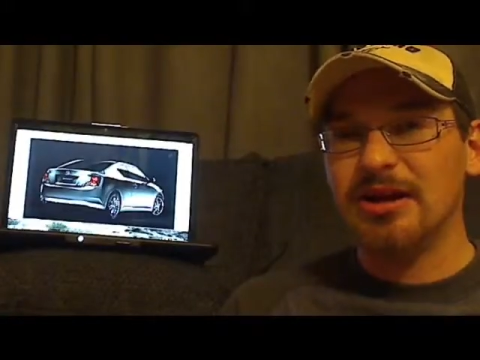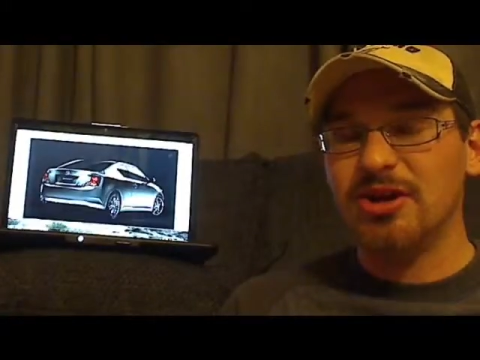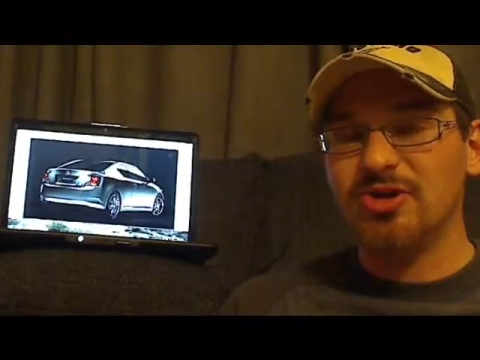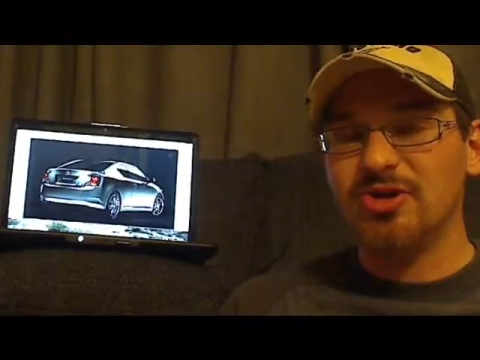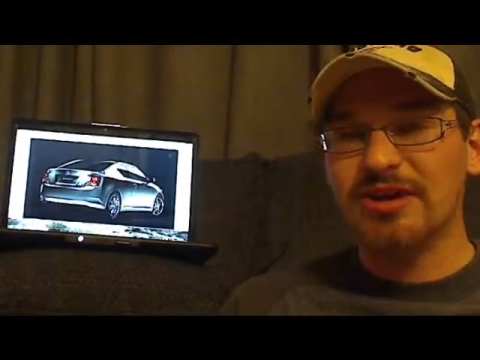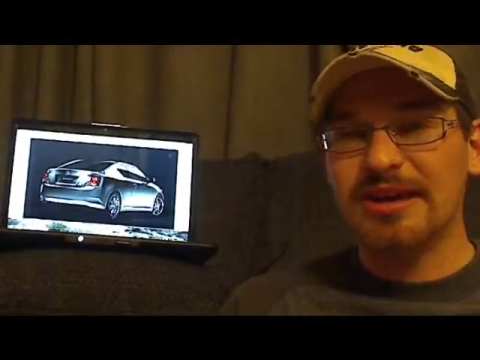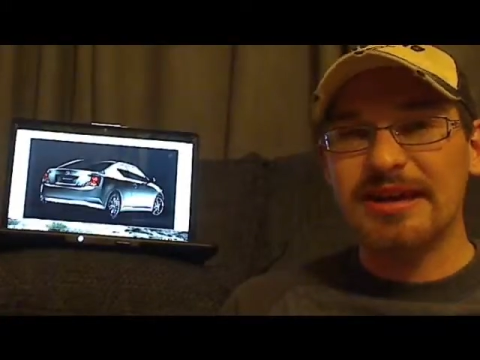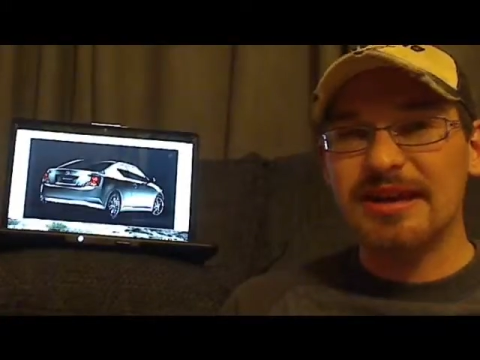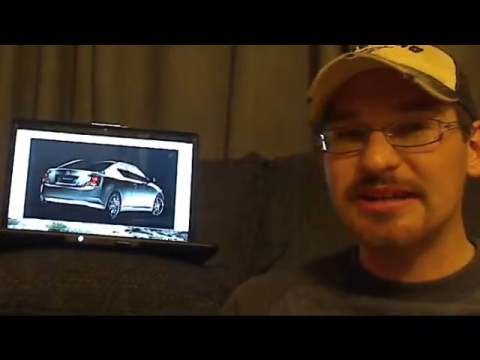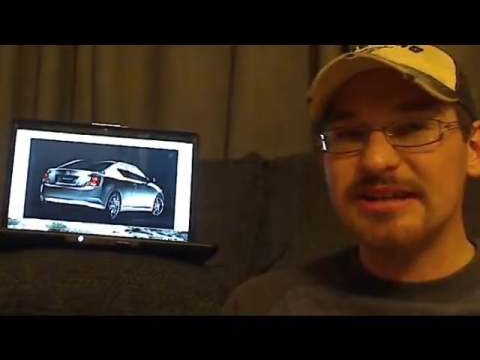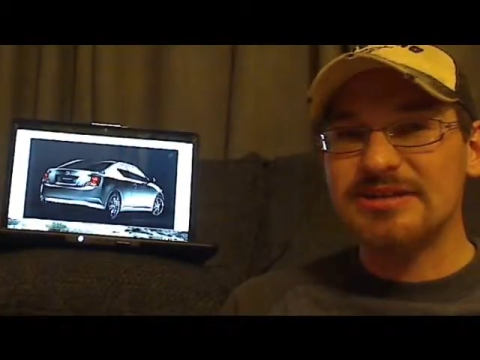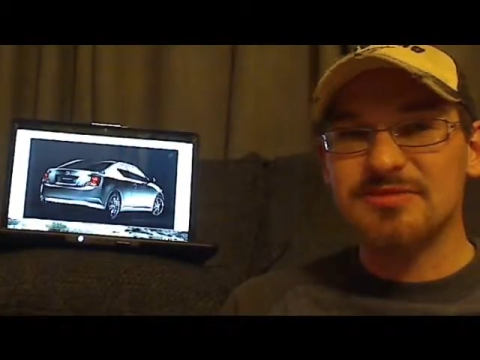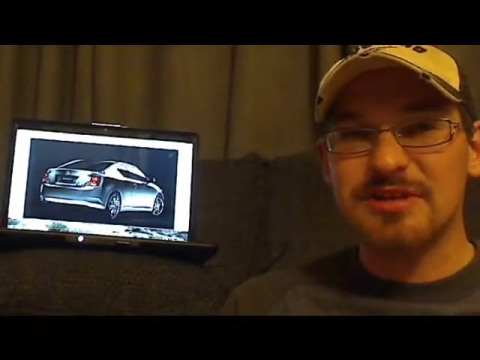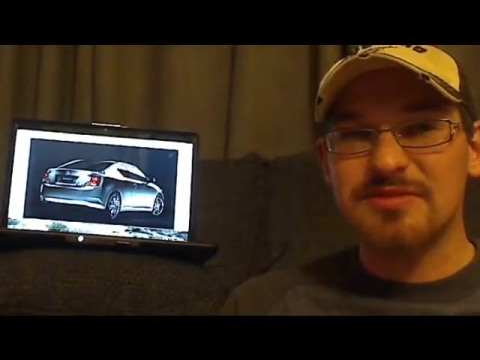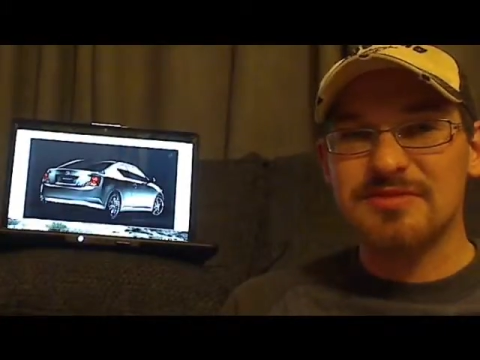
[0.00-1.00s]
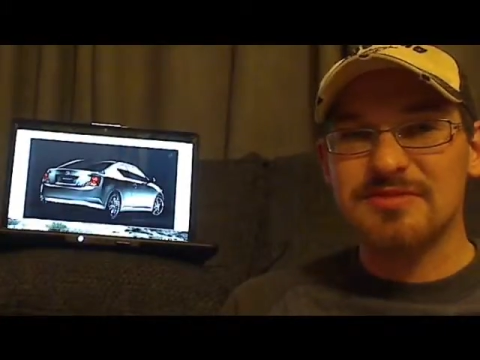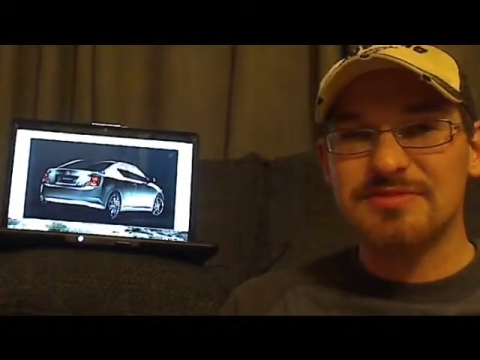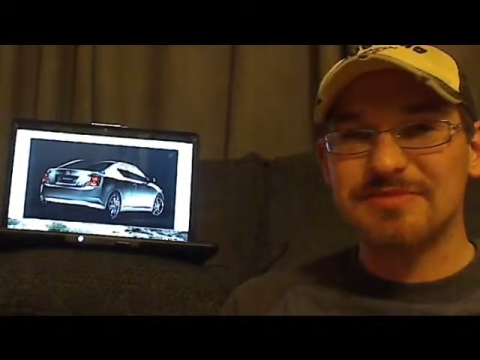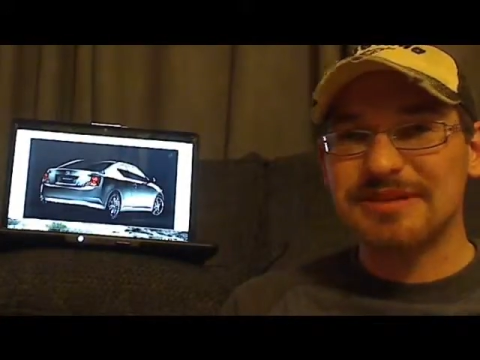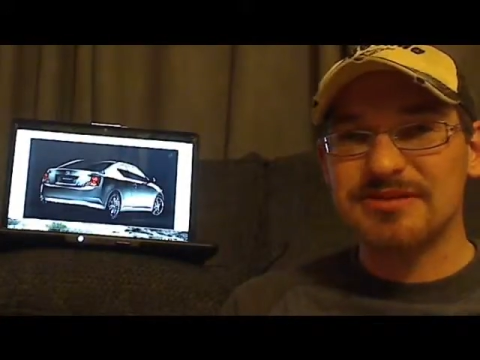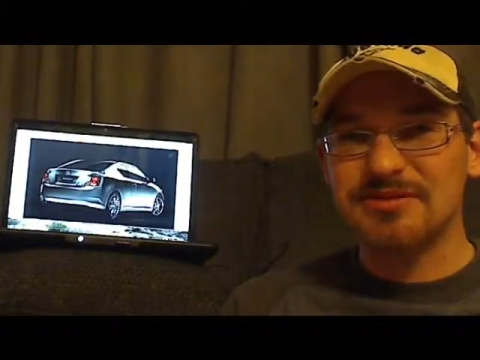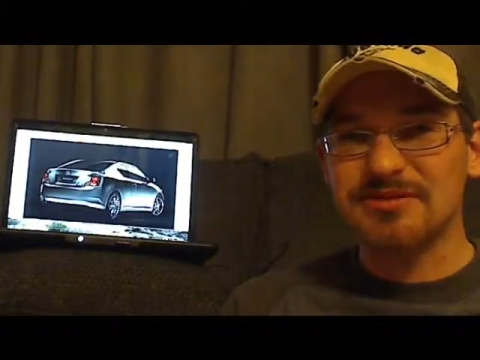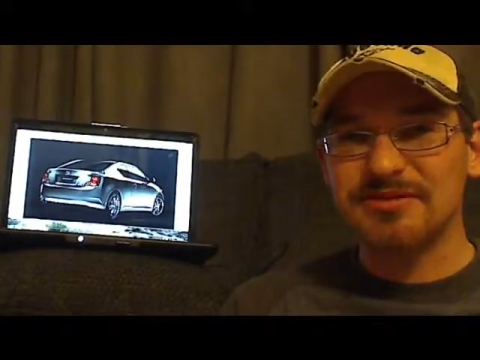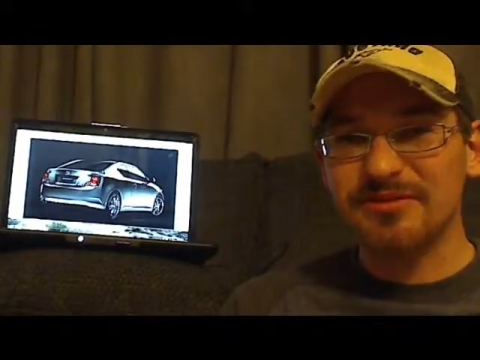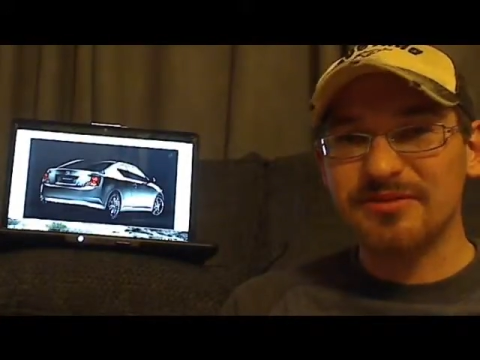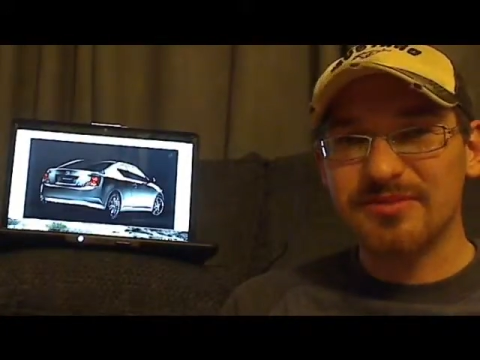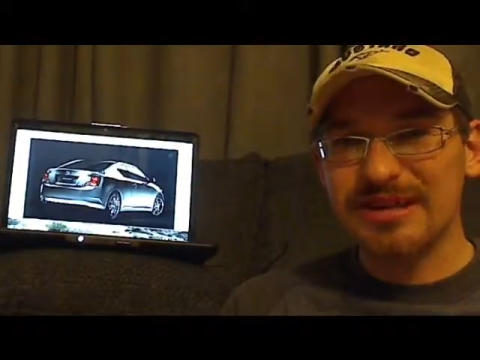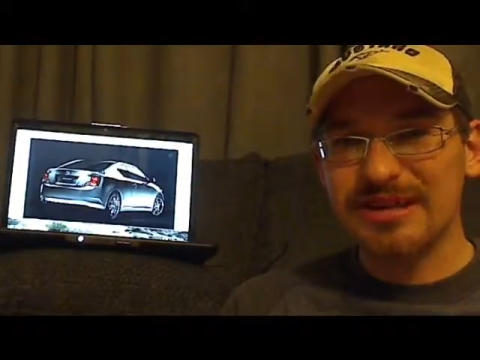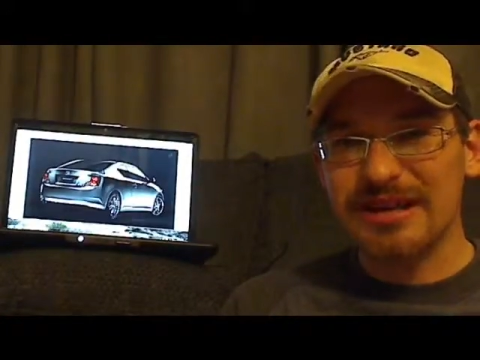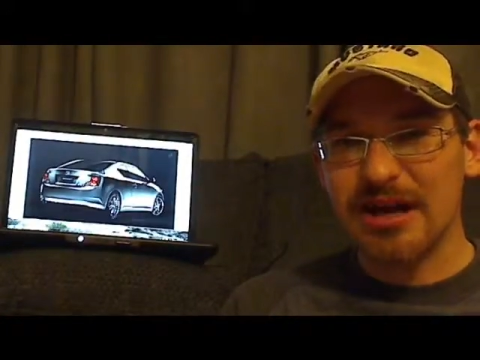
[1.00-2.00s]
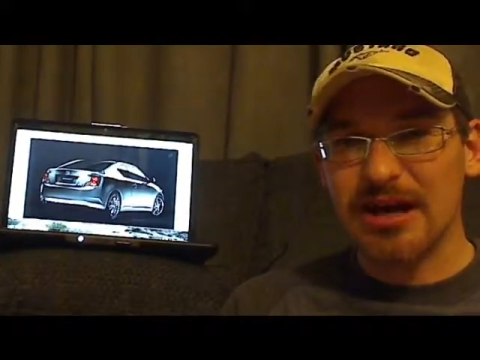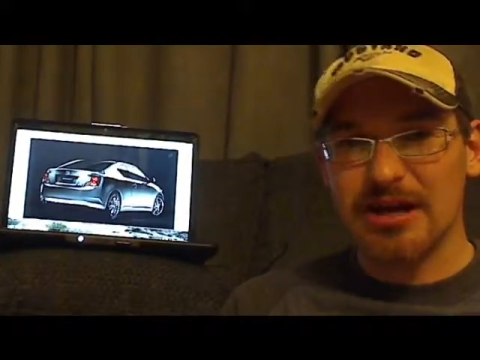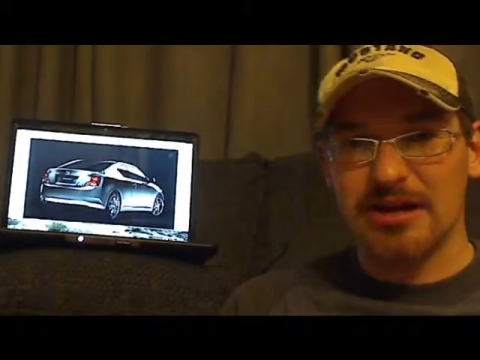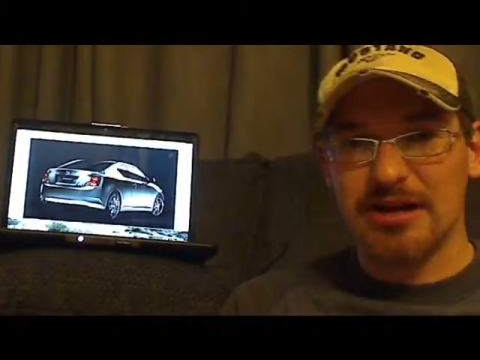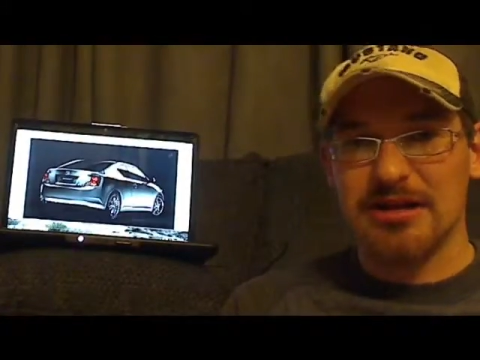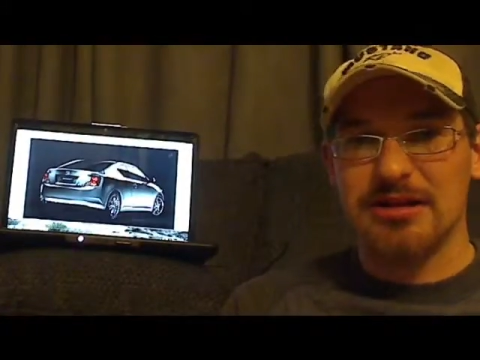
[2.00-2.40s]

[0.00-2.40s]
You got nice rims, but that's all you really got.